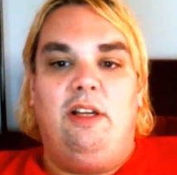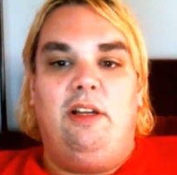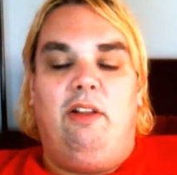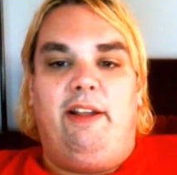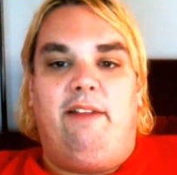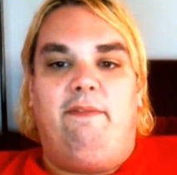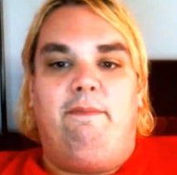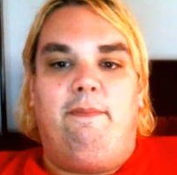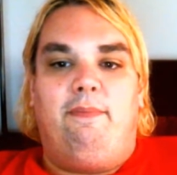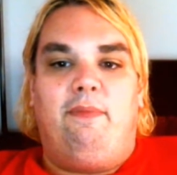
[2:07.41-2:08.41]
Like,
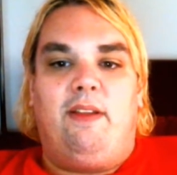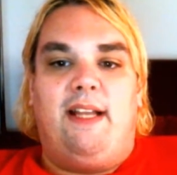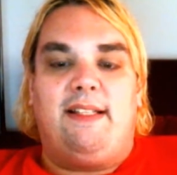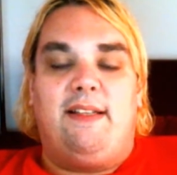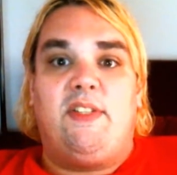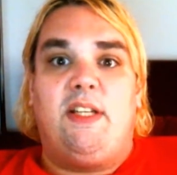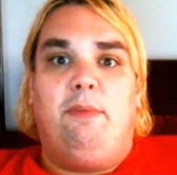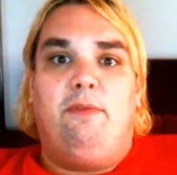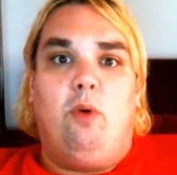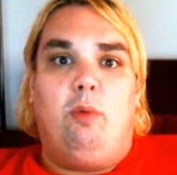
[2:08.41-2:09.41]
as I've said
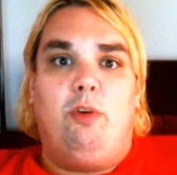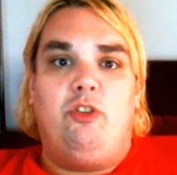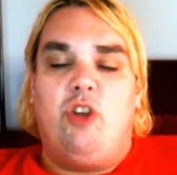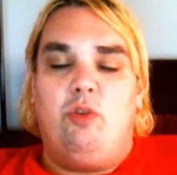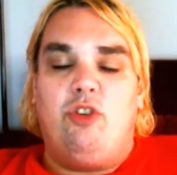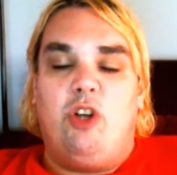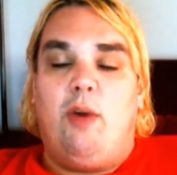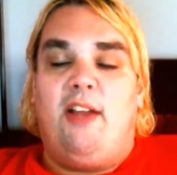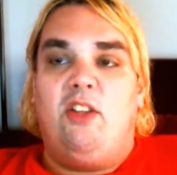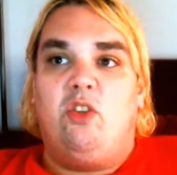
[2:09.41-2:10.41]
before, when JoJo ends,